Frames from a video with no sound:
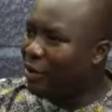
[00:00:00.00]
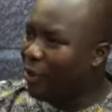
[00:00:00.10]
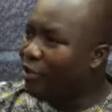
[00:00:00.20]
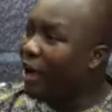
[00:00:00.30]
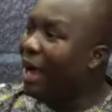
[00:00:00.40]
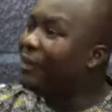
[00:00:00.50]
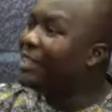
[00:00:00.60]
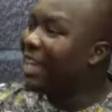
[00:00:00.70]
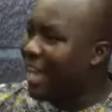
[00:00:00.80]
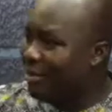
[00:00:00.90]
you don't have the
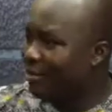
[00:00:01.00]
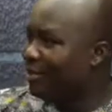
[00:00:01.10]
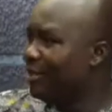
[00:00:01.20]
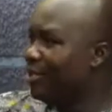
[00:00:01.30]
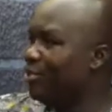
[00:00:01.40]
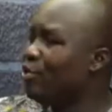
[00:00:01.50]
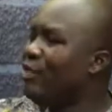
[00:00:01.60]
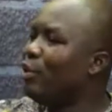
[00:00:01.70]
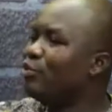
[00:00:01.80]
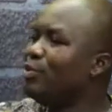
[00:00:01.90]
time to even
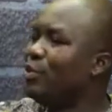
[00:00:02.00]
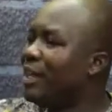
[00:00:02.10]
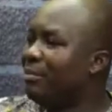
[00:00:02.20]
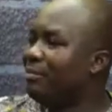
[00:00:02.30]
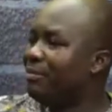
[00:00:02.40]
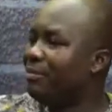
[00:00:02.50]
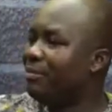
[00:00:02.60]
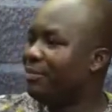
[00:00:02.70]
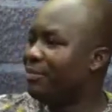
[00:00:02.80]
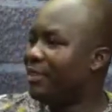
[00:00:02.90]
want to be with them?
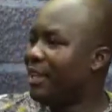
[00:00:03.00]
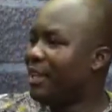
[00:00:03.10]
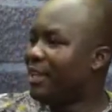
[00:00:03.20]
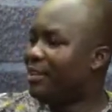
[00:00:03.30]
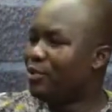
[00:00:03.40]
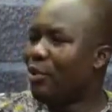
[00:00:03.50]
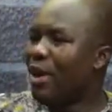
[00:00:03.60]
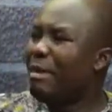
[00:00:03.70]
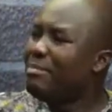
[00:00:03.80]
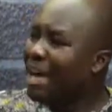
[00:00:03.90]
So
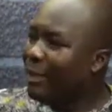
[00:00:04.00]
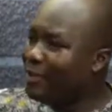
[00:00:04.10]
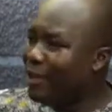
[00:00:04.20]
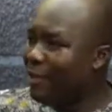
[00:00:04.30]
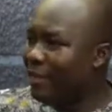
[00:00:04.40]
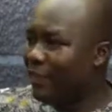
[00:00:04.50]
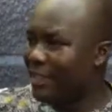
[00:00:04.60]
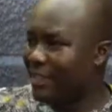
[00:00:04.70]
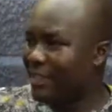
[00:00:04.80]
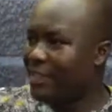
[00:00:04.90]
a man must be human
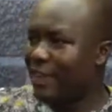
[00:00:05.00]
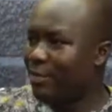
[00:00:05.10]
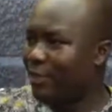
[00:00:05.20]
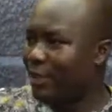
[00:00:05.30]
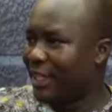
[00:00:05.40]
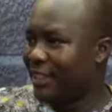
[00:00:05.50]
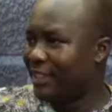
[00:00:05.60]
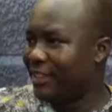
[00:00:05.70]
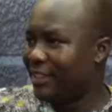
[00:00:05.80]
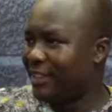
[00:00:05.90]
first. It's very important.
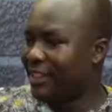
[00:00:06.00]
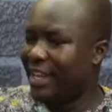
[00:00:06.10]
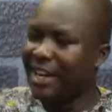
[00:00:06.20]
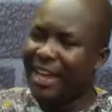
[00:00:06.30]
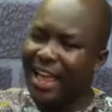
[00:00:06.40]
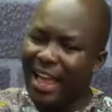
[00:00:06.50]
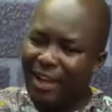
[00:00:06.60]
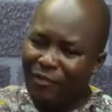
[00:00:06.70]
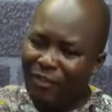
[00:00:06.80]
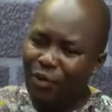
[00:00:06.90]
And
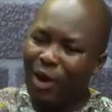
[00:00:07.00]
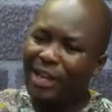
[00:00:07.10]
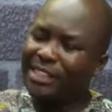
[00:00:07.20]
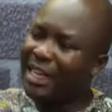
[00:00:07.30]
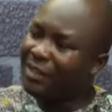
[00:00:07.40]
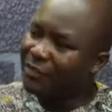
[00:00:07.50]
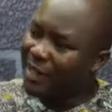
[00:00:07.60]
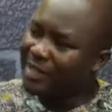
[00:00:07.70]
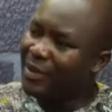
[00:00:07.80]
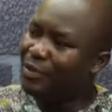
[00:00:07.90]
every quality that
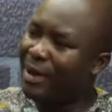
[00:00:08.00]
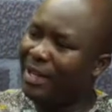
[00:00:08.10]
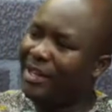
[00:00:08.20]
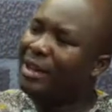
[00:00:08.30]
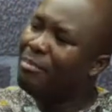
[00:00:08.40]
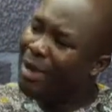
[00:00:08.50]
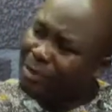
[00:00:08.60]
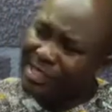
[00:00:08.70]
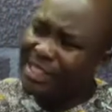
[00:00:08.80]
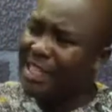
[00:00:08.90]
defines a human must be
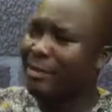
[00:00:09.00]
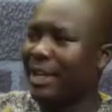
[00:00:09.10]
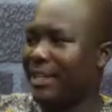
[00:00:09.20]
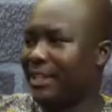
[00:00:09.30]
seen in a man.